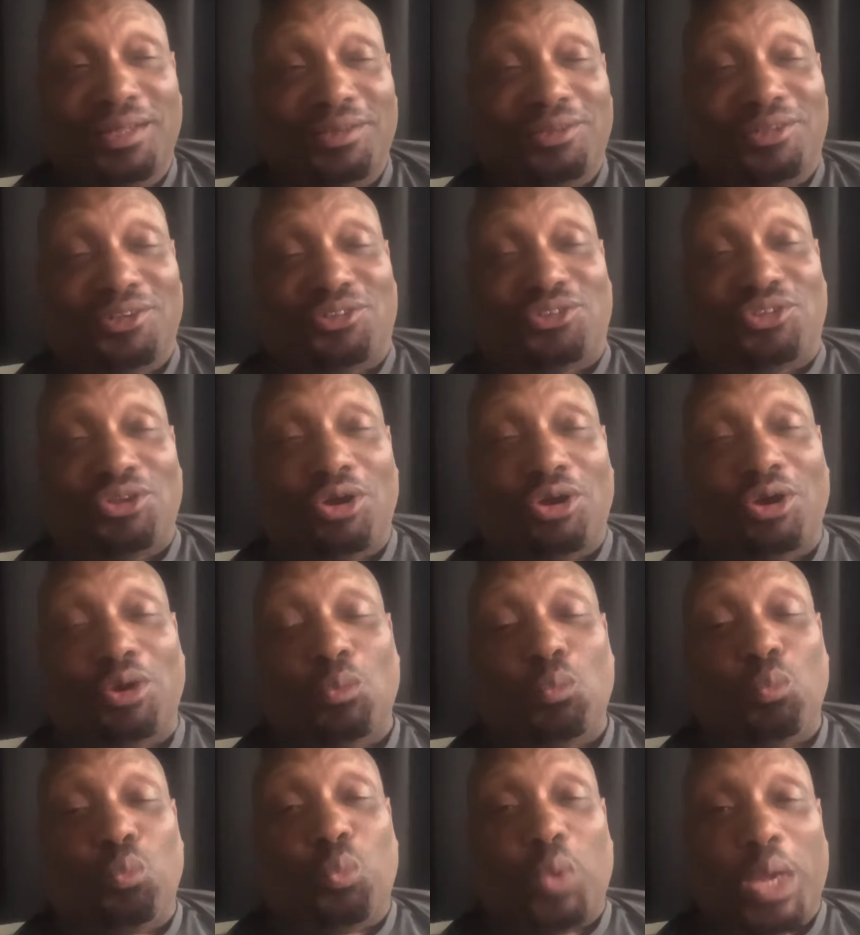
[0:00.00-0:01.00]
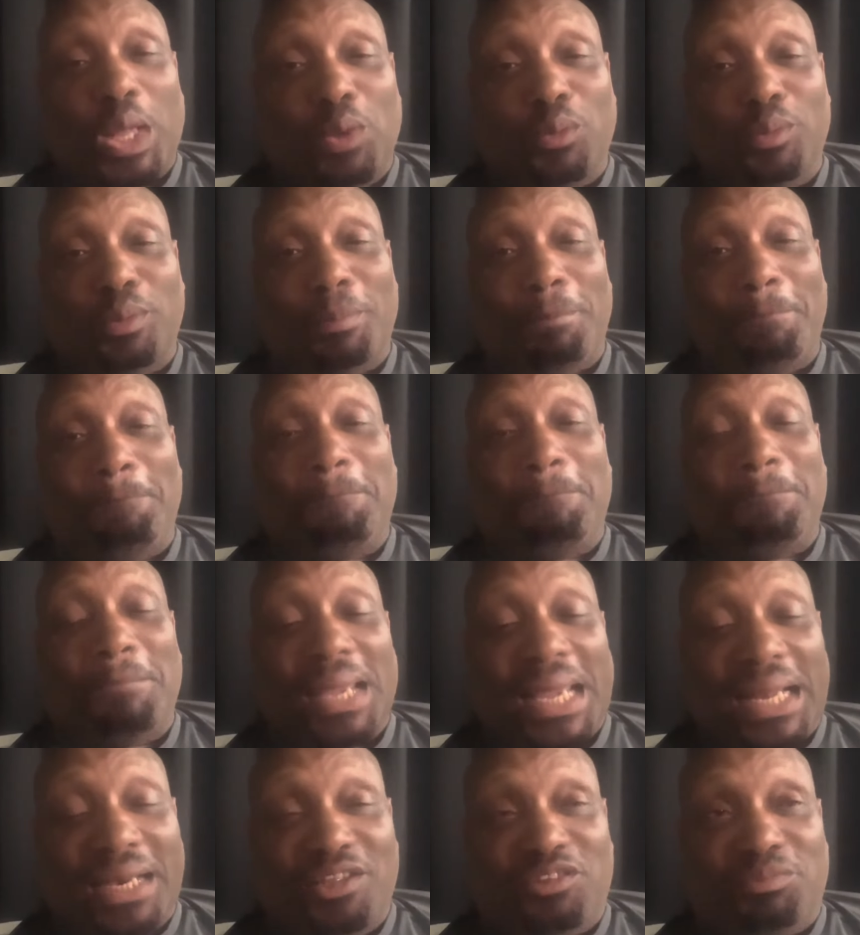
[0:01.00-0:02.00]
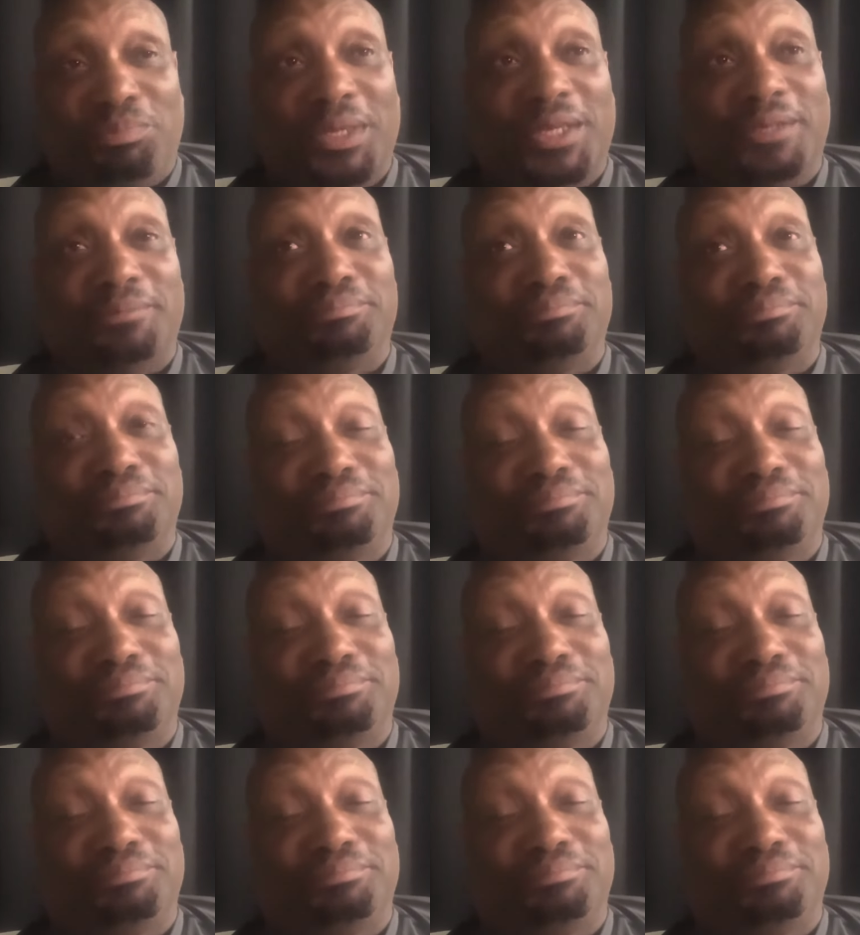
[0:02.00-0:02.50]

to start a wealth management